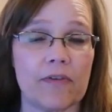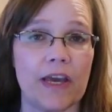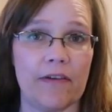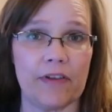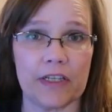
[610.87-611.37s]

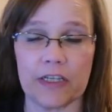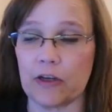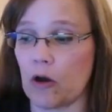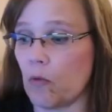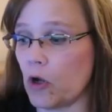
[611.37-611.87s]
Kevin did
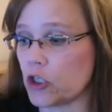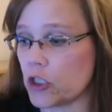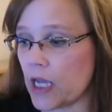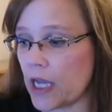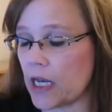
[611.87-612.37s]
not watch
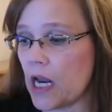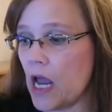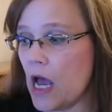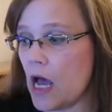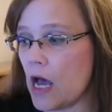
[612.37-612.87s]
that.
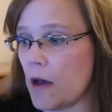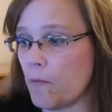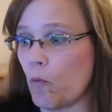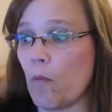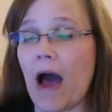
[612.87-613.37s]

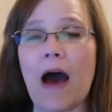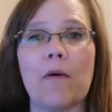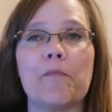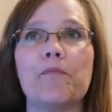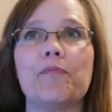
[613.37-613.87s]
Um, I